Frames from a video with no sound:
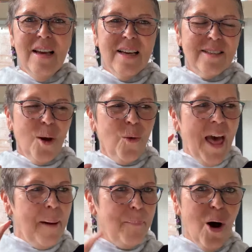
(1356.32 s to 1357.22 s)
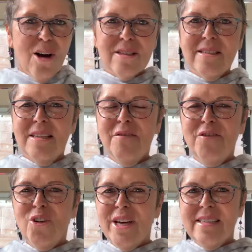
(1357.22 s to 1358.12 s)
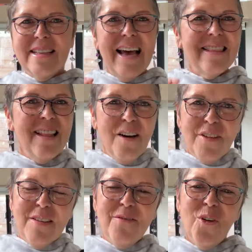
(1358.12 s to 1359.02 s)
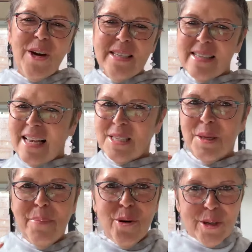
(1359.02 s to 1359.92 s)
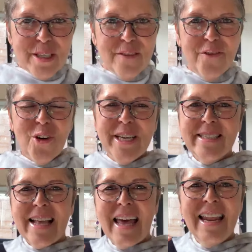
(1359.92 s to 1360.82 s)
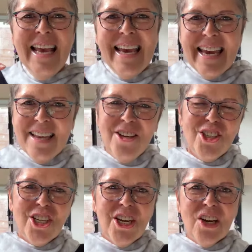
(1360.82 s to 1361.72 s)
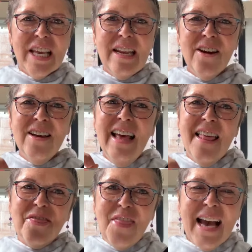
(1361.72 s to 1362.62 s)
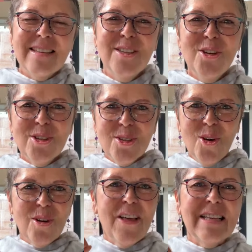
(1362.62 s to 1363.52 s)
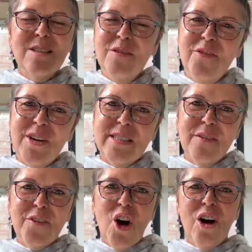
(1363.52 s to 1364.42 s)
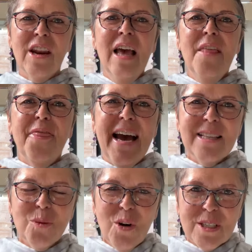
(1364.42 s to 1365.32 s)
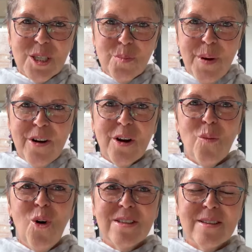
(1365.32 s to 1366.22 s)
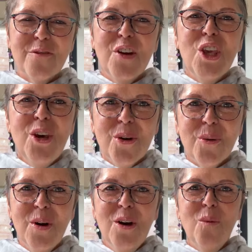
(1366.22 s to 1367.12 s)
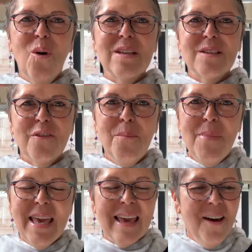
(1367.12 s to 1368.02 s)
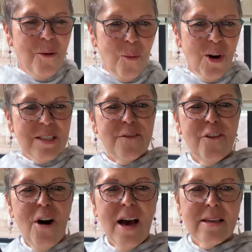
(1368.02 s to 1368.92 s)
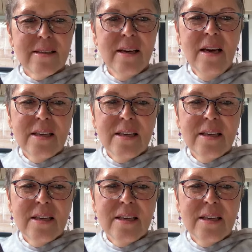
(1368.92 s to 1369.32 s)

So that positive voice, that loving voice, that supportive voice, that inner cheerleader, that's your soul. That's the voice of God. That's what spirit wants for you, wants for me, wants for us.